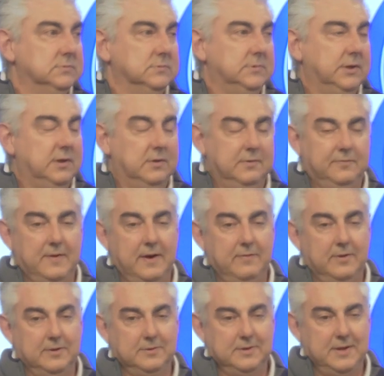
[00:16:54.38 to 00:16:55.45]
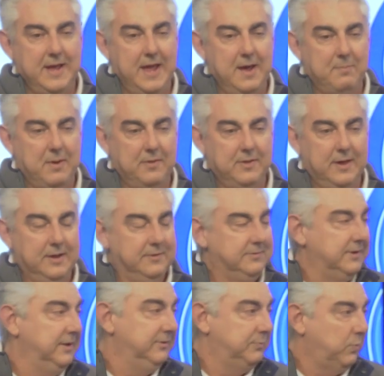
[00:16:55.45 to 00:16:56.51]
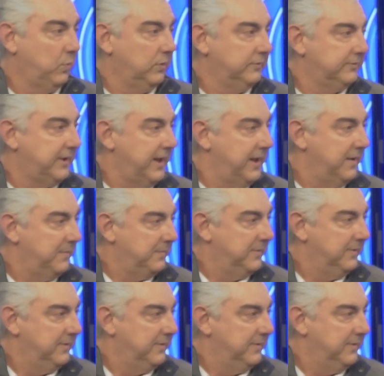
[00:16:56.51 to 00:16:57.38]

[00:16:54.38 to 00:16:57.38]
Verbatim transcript: you know, the favorite camp I think is esports camp.